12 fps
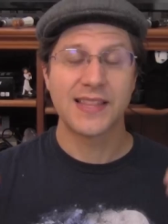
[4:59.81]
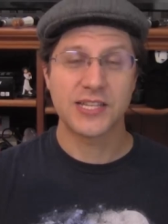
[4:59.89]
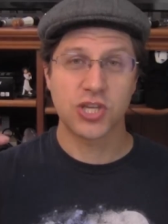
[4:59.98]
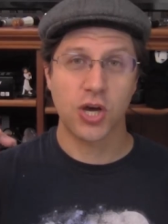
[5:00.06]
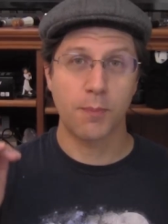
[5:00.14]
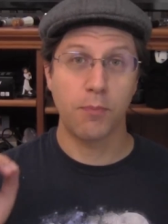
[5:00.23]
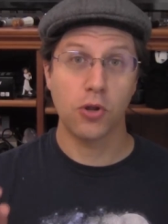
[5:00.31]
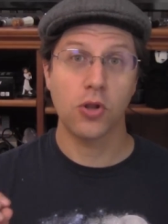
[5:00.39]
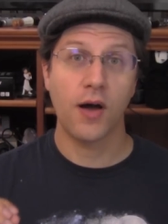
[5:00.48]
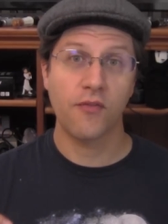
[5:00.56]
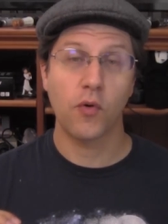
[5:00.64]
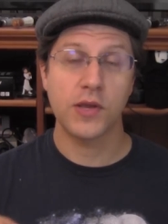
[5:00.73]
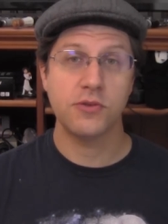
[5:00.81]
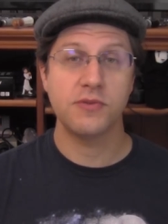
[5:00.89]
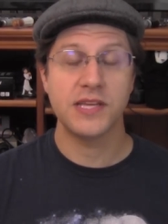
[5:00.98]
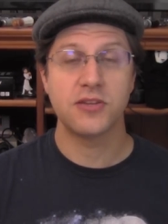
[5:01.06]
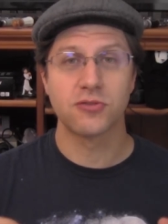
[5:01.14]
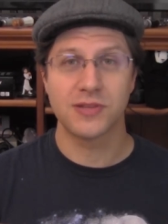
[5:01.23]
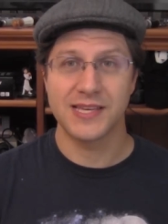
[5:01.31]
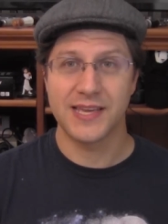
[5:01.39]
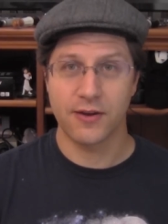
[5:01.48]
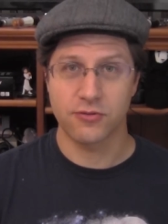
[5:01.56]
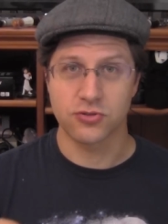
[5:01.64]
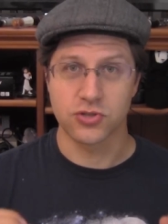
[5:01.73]
that's going to pull off what you need your lead
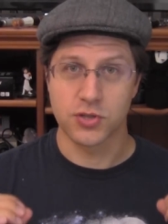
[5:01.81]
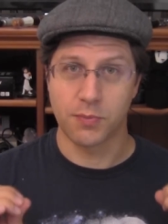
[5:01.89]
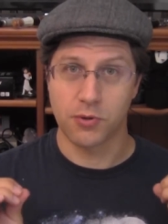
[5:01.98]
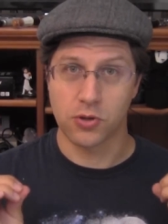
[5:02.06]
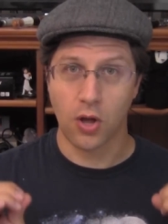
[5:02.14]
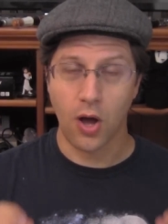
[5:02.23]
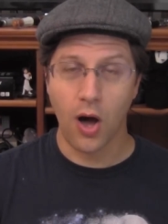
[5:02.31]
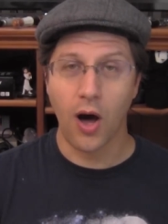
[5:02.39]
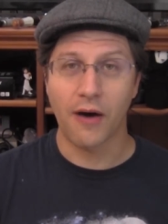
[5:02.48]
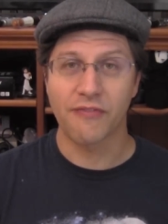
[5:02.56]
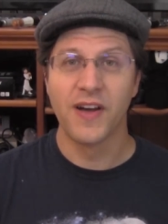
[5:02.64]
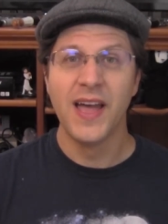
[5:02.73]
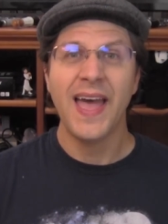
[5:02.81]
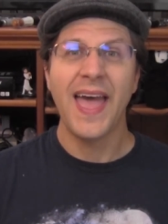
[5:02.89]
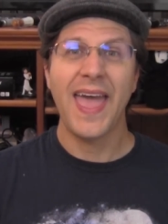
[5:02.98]
characters to pull off.